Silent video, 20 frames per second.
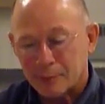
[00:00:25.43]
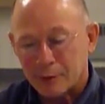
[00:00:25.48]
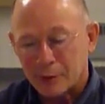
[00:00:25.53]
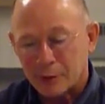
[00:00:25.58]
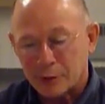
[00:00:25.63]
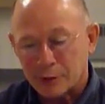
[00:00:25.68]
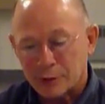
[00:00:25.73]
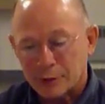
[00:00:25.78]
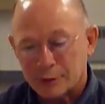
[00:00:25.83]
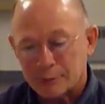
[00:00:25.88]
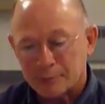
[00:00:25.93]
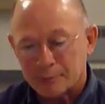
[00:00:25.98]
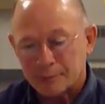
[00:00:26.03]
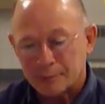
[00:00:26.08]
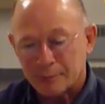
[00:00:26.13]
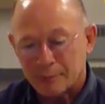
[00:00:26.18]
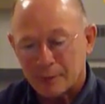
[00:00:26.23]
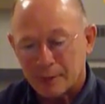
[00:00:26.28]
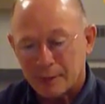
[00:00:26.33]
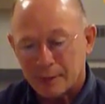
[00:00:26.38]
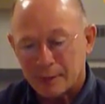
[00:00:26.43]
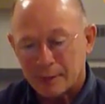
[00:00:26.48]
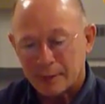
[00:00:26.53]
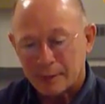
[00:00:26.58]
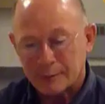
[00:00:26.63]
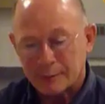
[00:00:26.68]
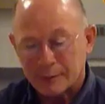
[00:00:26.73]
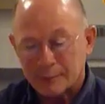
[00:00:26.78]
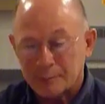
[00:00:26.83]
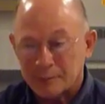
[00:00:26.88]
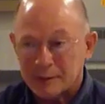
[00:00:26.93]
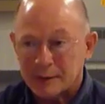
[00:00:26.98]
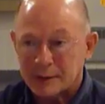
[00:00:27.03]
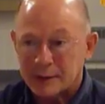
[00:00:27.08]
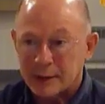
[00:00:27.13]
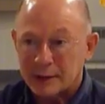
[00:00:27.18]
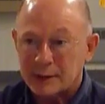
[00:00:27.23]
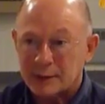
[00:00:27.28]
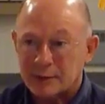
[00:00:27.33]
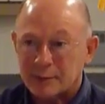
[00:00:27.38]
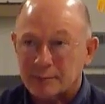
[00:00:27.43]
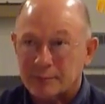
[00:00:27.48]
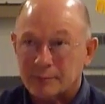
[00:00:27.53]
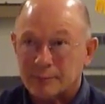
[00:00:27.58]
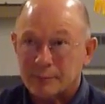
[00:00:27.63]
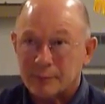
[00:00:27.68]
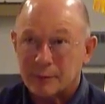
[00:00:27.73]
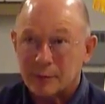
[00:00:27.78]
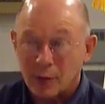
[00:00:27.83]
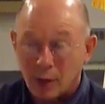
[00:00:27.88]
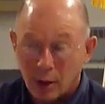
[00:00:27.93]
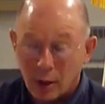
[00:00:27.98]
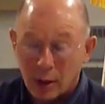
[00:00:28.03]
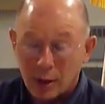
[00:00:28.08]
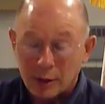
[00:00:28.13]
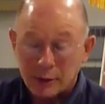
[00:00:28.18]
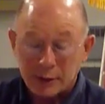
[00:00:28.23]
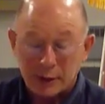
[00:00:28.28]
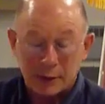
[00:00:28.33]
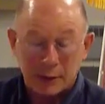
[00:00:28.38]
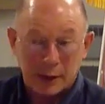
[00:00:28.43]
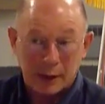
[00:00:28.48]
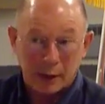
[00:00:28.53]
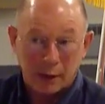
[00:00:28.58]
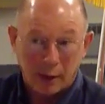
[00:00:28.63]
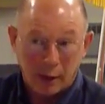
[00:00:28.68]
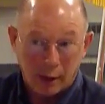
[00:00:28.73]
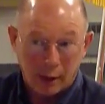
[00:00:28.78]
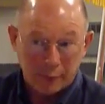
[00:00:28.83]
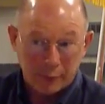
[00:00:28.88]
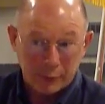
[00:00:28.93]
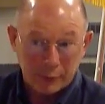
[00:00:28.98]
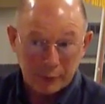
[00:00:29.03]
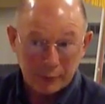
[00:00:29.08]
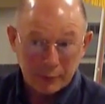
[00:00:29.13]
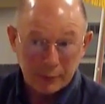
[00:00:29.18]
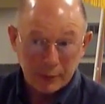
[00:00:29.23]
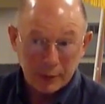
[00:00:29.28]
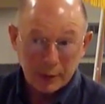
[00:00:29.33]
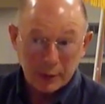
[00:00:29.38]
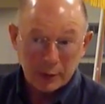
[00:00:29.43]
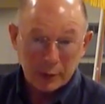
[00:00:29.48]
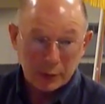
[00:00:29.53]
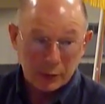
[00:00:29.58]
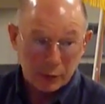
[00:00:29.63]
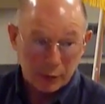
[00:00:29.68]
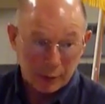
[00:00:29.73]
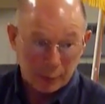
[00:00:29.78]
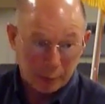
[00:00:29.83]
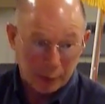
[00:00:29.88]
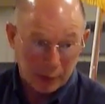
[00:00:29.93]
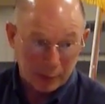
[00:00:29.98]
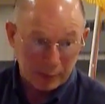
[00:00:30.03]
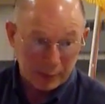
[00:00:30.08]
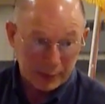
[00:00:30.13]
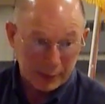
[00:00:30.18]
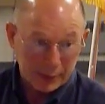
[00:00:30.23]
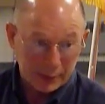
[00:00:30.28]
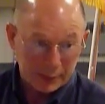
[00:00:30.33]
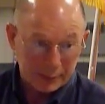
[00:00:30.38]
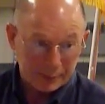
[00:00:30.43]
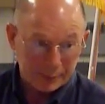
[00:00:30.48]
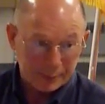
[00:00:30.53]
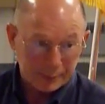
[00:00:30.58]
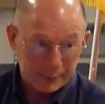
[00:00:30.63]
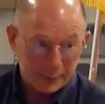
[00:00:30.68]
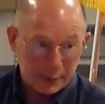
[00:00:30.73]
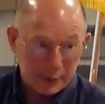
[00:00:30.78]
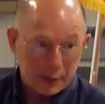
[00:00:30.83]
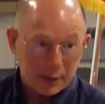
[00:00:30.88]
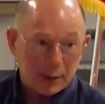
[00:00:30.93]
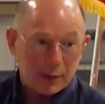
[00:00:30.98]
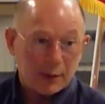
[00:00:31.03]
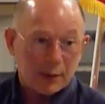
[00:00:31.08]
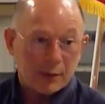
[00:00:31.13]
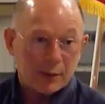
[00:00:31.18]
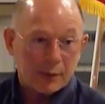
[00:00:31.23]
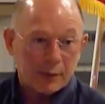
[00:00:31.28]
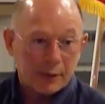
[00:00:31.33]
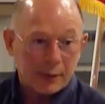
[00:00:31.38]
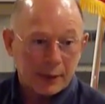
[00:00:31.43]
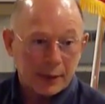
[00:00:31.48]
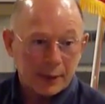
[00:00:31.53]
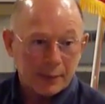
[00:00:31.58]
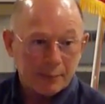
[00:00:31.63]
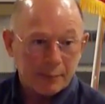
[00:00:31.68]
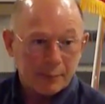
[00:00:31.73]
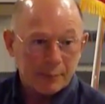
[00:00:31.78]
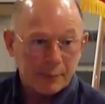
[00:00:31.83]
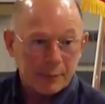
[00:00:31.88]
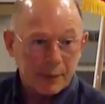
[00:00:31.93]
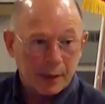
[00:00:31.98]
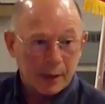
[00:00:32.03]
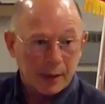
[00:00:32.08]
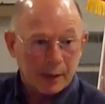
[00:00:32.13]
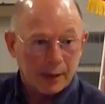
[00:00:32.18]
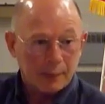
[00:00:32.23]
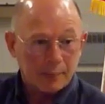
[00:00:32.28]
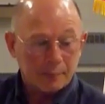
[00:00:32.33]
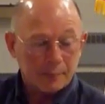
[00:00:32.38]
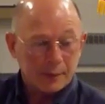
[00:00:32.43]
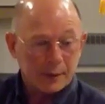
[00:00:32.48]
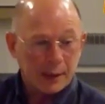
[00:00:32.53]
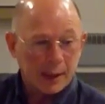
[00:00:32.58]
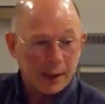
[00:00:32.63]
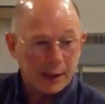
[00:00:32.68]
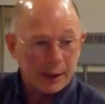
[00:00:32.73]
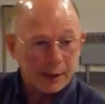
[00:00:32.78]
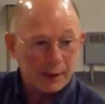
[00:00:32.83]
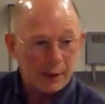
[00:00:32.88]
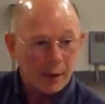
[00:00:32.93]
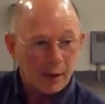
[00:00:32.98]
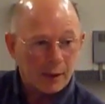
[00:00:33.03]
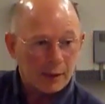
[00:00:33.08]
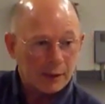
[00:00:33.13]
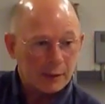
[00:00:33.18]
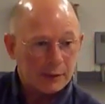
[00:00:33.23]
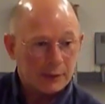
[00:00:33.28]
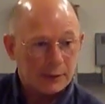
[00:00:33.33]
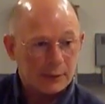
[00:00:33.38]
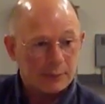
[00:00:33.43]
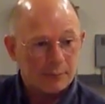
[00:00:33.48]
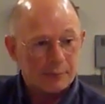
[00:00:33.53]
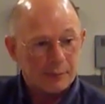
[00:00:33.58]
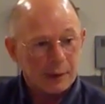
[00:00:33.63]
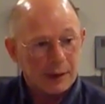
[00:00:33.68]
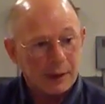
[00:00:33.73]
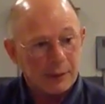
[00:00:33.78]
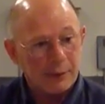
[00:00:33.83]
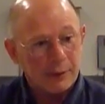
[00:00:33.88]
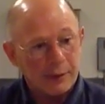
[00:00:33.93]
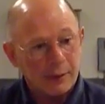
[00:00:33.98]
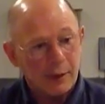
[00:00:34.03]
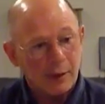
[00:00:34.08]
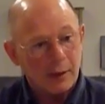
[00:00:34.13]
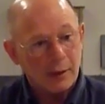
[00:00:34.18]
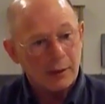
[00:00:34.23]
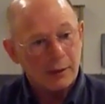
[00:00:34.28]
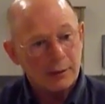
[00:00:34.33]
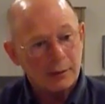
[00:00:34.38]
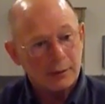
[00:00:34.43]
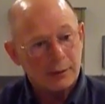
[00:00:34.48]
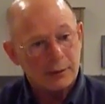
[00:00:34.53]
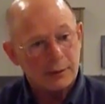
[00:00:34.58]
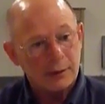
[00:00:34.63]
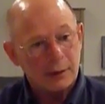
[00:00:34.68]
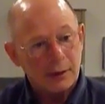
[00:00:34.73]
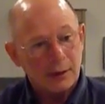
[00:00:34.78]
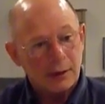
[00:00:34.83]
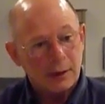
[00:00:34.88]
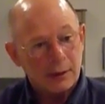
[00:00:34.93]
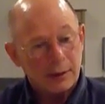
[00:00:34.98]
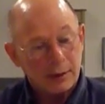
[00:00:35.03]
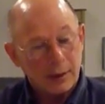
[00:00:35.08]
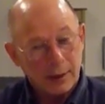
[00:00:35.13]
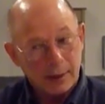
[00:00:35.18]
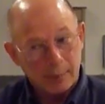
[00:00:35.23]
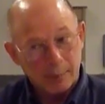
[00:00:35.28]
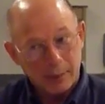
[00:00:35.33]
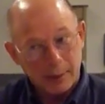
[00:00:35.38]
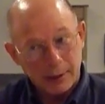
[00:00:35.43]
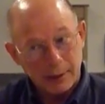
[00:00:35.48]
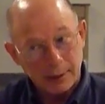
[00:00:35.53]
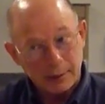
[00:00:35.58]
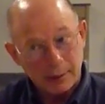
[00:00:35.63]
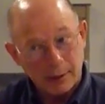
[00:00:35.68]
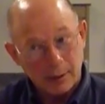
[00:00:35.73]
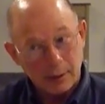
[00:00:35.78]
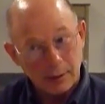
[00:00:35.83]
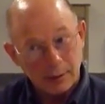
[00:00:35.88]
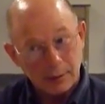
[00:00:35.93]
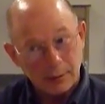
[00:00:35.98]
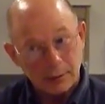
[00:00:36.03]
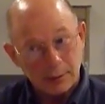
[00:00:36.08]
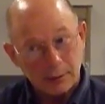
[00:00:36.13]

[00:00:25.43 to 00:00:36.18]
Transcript: there's 6 dogs that they offer to the public. The guiding dogs, hearing dogs, diabetic dogs,